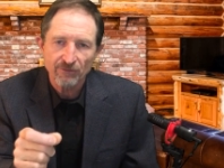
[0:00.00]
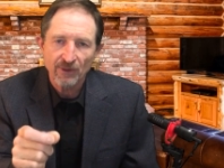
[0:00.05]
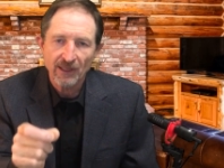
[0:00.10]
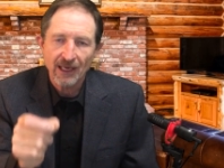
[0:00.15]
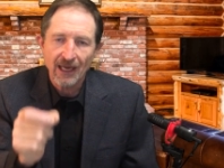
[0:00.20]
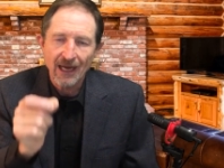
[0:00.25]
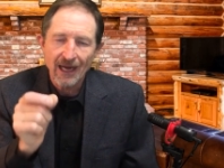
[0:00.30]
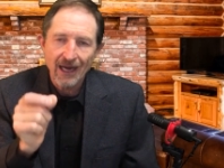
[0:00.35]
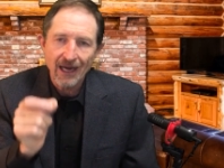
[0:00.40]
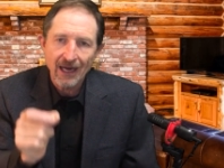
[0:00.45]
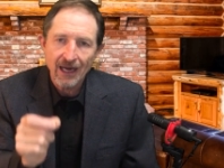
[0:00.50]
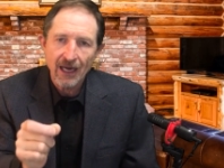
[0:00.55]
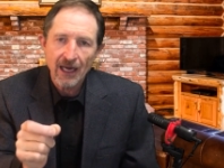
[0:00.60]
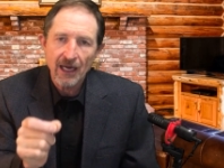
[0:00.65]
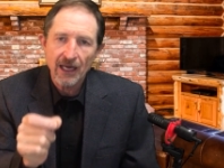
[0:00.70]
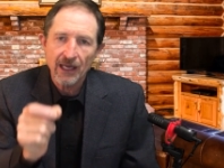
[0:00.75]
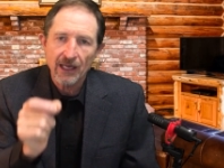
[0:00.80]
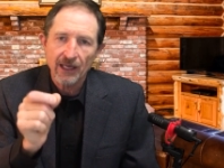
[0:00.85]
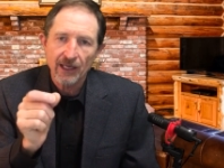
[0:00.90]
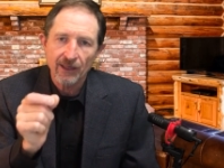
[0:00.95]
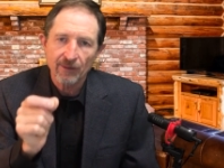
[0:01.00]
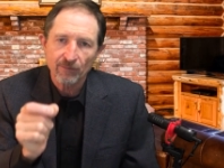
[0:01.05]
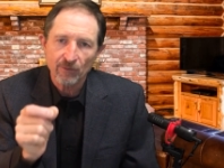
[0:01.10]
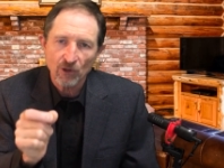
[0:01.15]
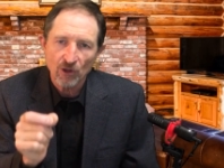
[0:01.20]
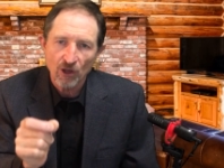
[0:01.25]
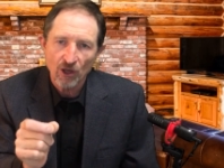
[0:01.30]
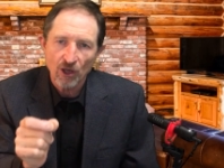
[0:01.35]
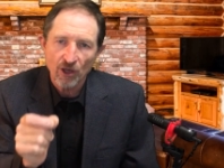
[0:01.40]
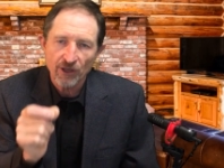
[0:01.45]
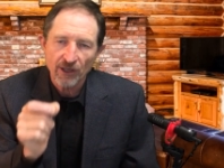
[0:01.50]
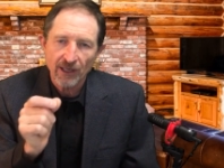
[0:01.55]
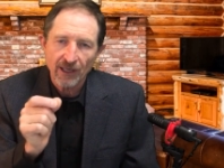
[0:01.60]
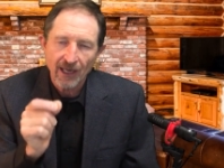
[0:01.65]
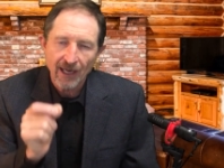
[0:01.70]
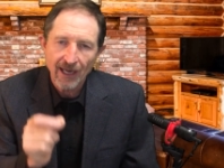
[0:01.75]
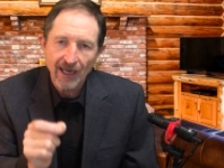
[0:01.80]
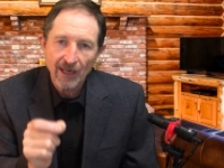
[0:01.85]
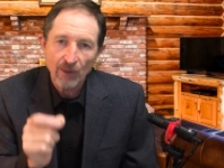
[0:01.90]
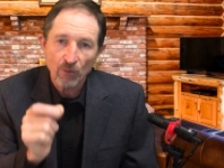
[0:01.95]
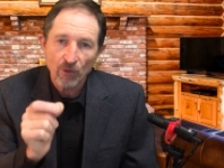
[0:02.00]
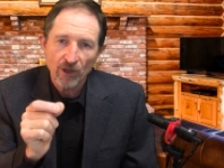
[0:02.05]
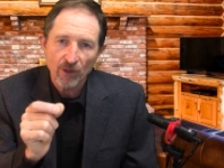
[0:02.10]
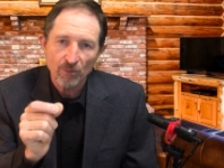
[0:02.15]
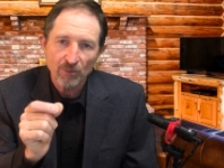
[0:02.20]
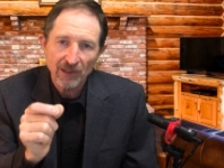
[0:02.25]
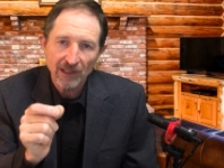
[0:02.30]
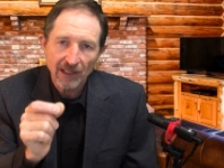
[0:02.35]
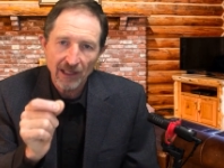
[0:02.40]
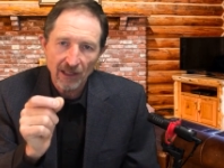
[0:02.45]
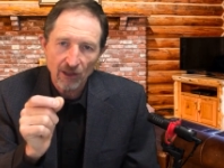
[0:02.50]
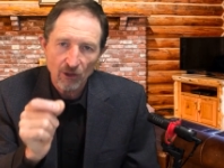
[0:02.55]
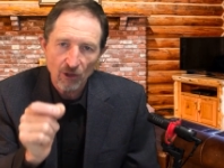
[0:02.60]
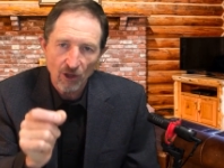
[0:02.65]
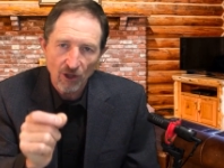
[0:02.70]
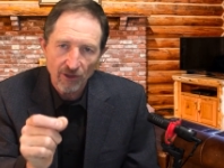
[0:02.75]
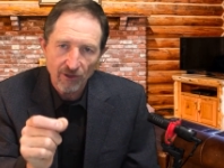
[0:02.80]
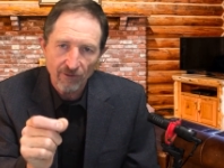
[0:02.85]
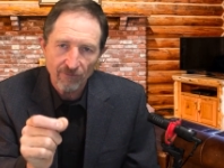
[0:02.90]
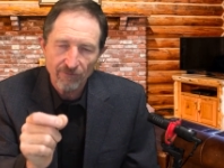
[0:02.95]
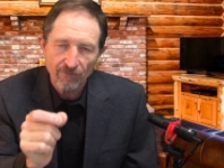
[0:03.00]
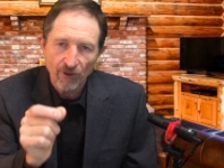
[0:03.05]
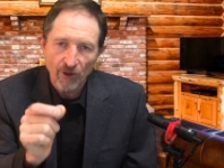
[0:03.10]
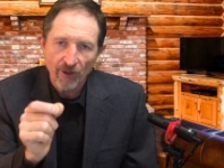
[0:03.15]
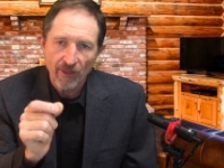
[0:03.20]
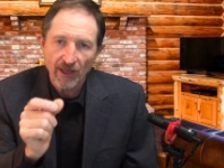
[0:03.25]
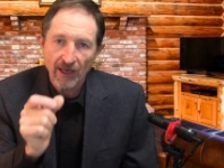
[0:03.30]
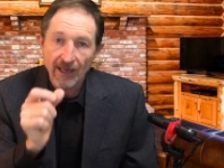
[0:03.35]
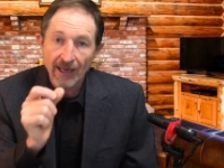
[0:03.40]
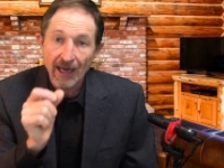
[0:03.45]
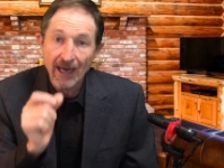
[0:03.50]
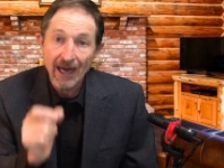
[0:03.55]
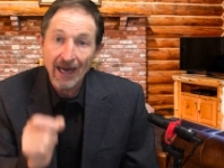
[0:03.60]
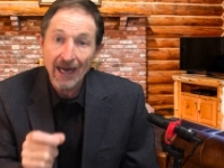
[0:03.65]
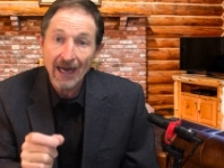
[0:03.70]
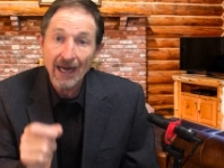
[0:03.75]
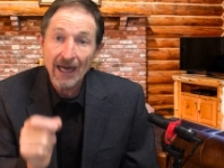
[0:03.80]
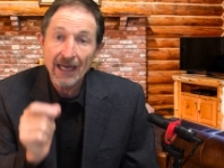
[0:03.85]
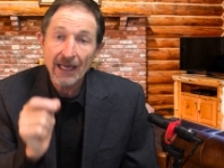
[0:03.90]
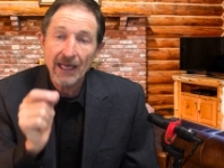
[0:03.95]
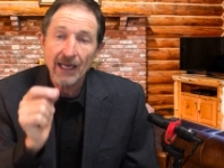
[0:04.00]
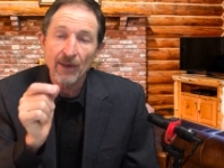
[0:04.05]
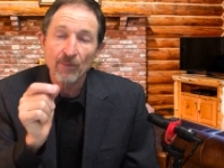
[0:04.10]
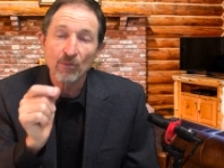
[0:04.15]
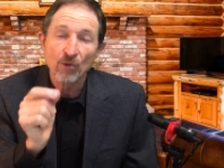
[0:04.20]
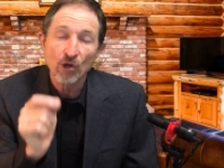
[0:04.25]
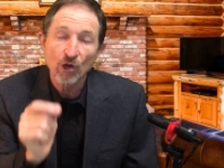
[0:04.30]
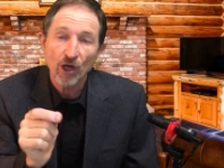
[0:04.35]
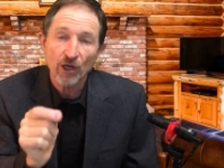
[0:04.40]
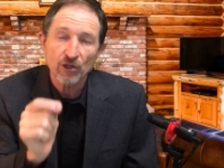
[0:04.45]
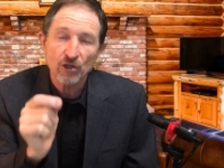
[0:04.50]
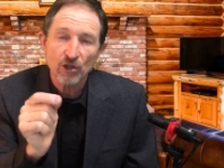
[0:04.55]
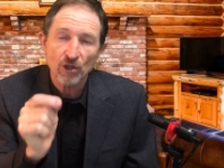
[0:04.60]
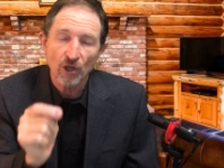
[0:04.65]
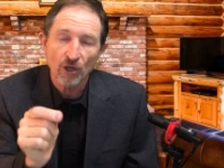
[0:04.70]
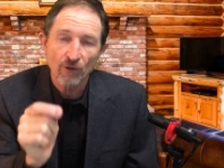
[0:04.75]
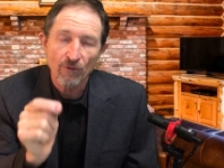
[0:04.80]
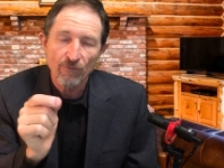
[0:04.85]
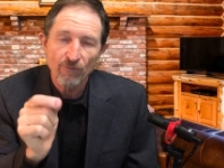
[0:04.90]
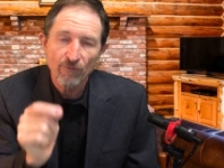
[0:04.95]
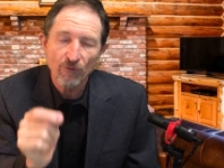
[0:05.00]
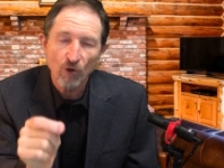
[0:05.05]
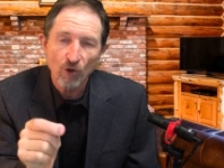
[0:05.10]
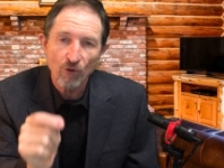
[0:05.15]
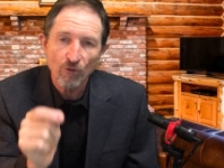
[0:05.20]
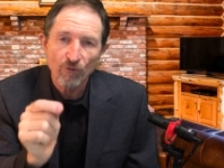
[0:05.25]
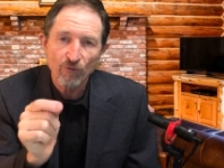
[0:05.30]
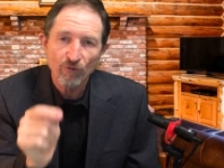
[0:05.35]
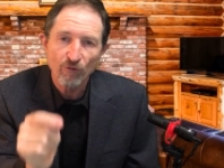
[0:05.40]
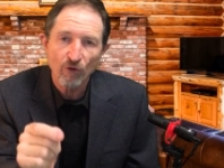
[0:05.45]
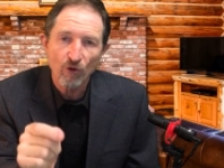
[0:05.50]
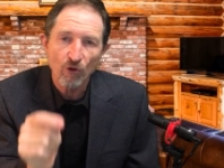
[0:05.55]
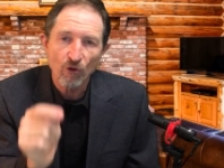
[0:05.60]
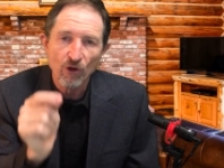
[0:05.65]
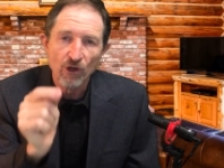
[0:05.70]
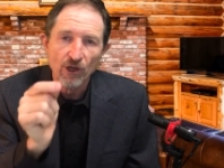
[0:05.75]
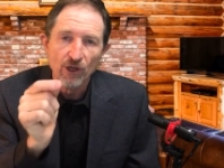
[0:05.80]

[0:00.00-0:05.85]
But I am God and I want to be like God the Father, and I am not going to fall for